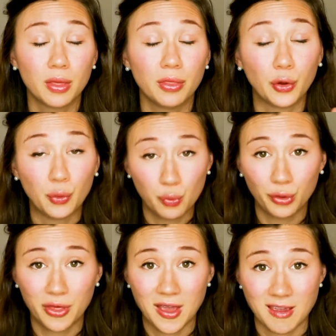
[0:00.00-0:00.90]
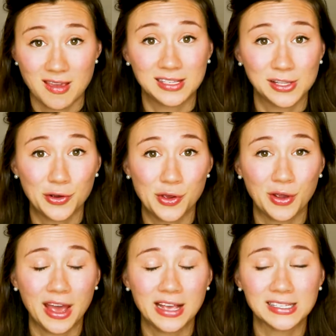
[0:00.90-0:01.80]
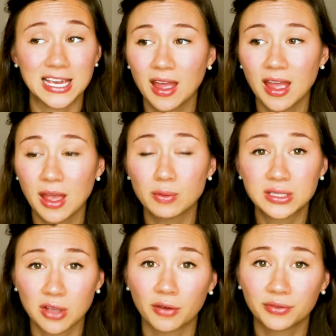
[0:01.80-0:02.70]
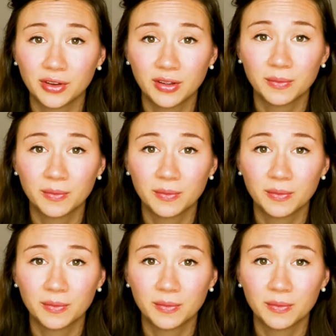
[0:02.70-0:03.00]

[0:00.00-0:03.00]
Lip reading: The cool thing is though, you guys, it was soft.